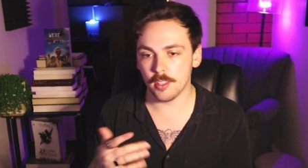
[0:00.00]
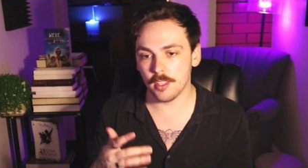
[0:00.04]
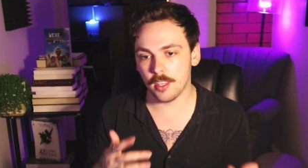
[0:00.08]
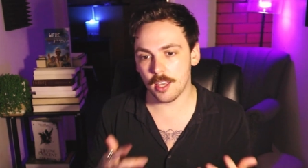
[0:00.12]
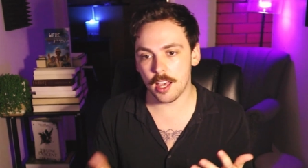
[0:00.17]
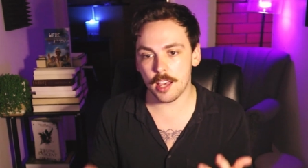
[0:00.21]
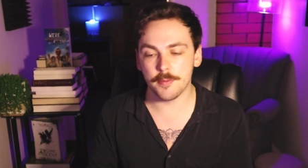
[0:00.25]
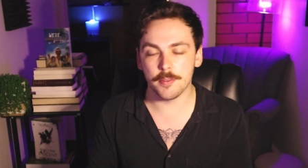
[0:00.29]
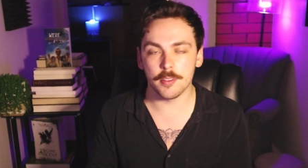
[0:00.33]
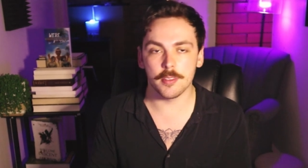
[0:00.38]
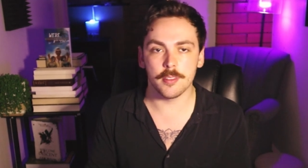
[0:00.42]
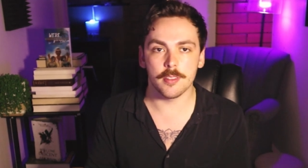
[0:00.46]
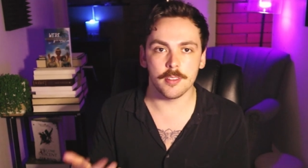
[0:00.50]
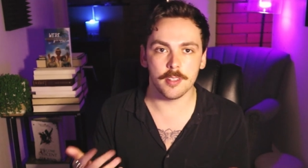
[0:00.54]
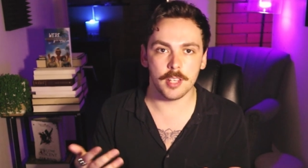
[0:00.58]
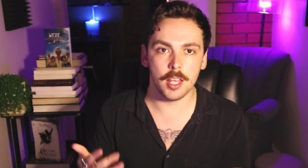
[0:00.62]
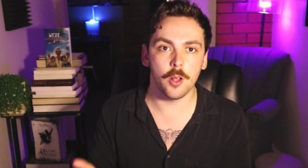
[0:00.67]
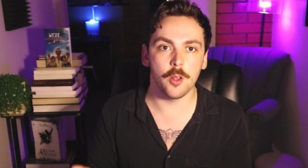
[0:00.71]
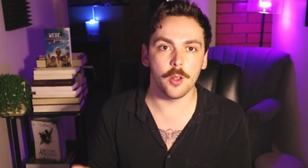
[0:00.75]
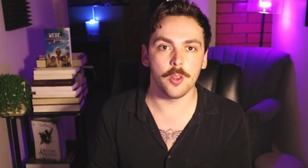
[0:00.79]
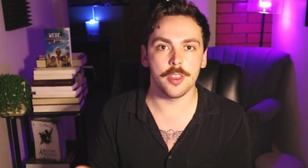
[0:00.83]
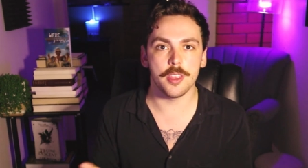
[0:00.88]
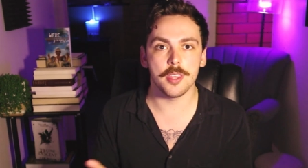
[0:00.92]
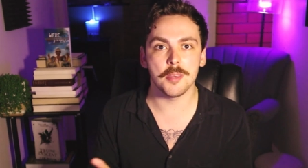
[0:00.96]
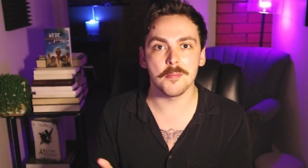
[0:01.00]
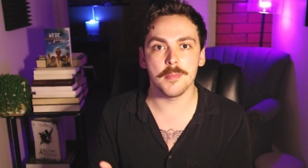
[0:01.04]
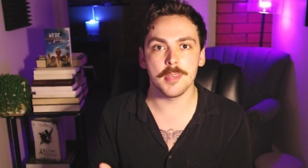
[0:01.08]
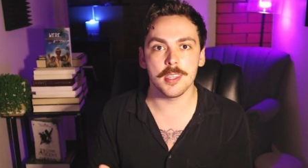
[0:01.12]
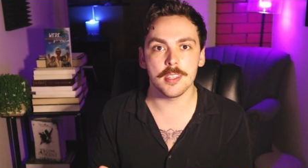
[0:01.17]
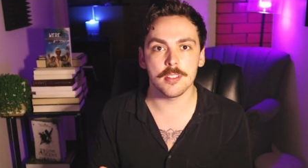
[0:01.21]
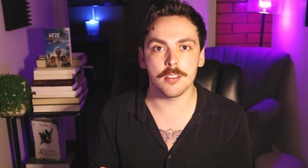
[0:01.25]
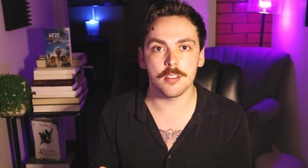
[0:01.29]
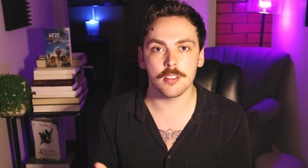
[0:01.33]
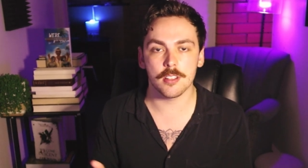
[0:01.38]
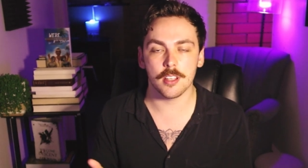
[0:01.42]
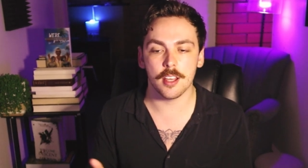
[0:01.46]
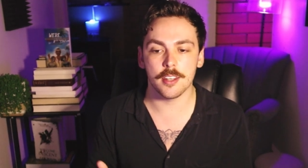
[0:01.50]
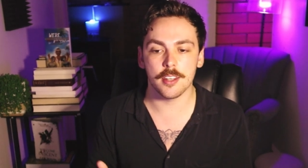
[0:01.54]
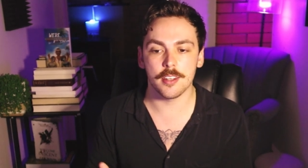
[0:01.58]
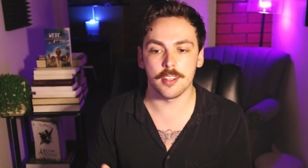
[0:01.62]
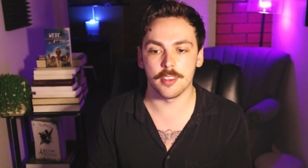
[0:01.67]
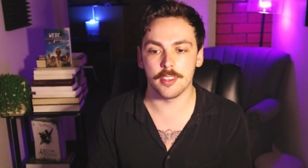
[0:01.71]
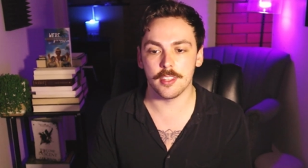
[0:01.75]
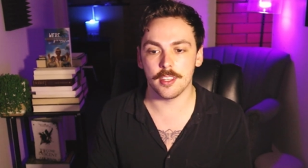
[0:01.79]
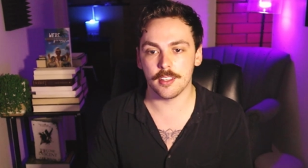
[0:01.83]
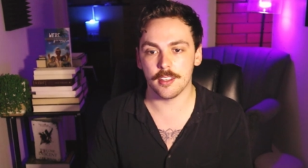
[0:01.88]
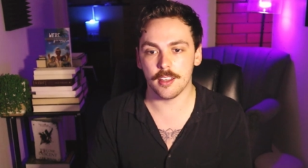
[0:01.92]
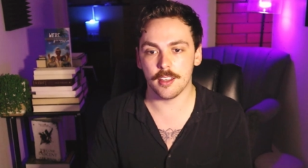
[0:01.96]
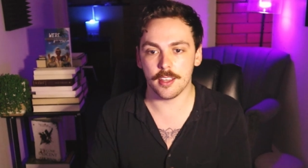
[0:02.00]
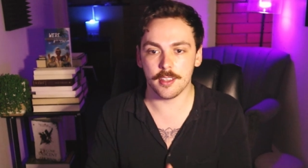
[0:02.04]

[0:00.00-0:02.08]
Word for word: have a healthy meal kind of thing.